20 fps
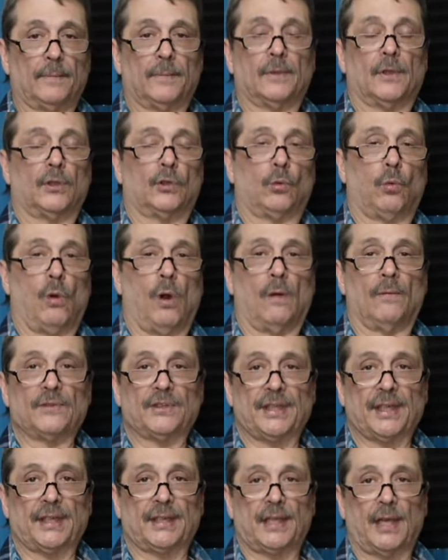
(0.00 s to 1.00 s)
the
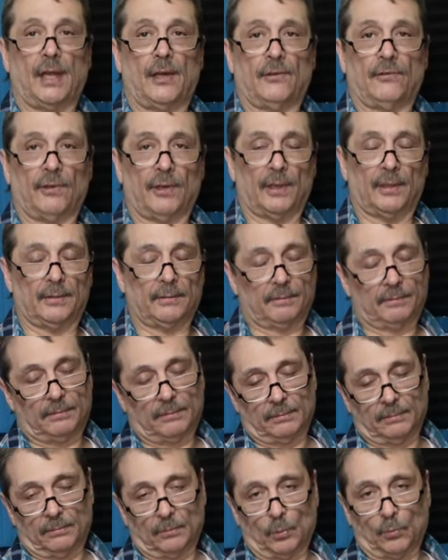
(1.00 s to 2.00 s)
12600
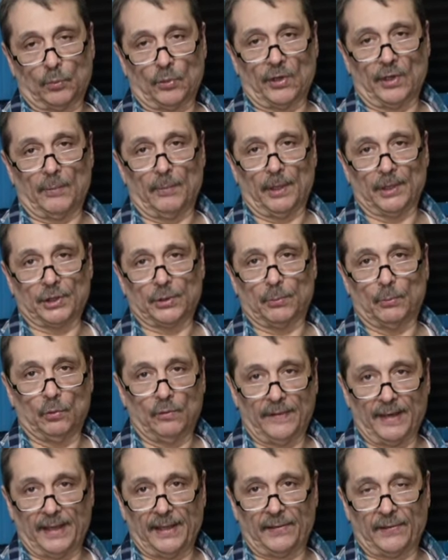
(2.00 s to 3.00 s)
will pretty much
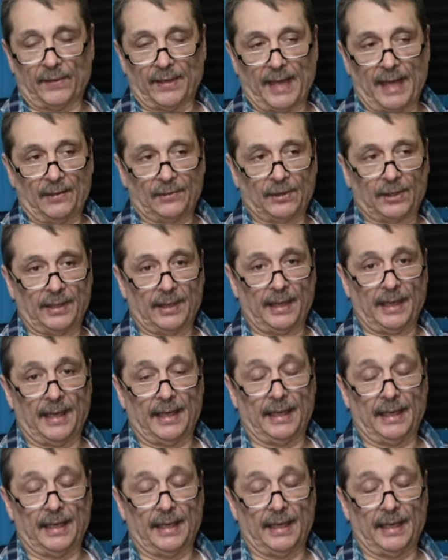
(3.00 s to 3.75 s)
move anything out there,